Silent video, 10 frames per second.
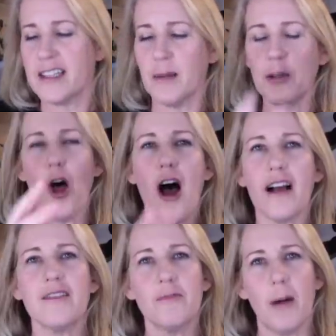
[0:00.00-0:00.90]
some
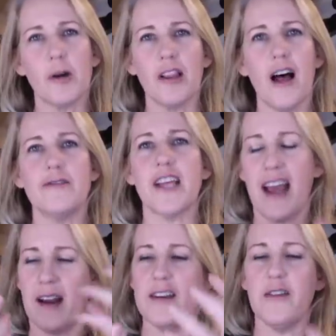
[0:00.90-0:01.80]
long rubber gloves,
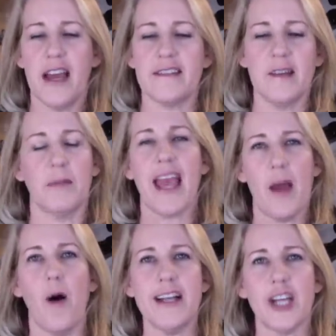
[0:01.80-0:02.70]
and you get some
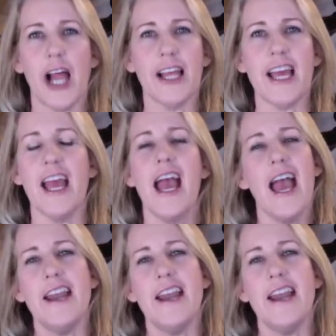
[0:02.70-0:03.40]
KY jelly,